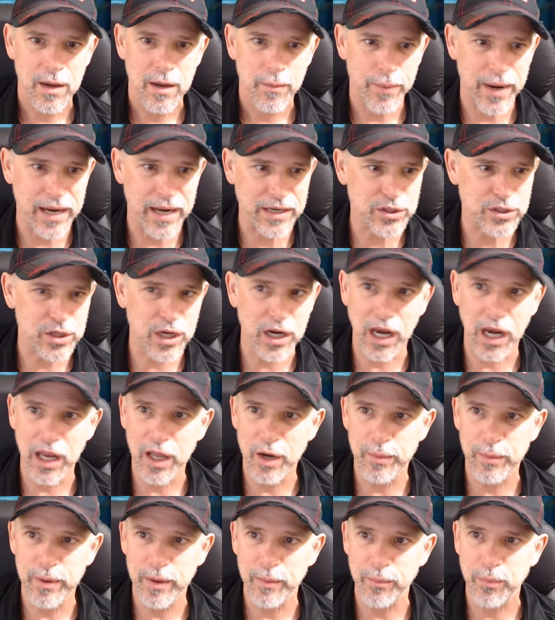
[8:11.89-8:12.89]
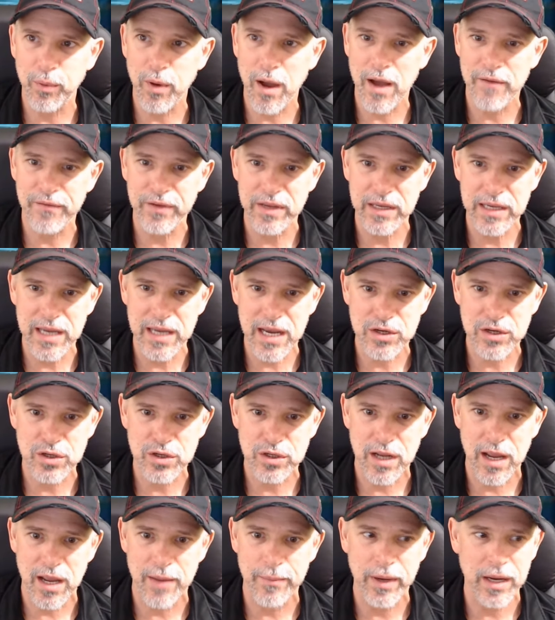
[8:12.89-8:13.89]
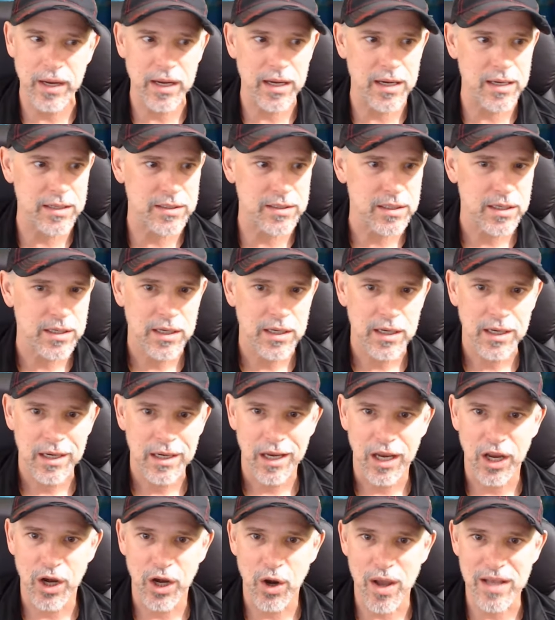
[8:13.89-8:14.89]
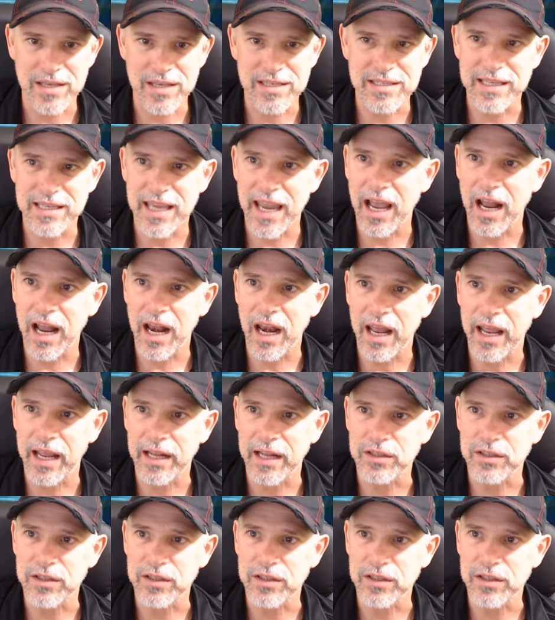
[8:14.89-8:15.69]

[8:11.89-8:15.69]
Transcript: But I took a little bit of profit yesterday because, you know, I scale in,